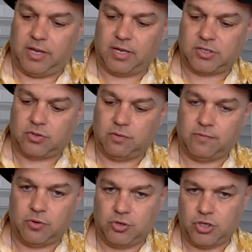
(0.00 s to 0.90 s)
extra
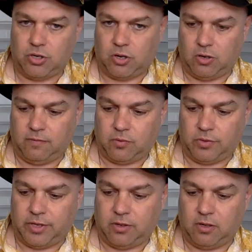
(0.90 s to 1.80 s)
virgin olive
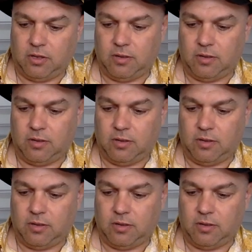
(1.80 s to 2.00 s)
oil.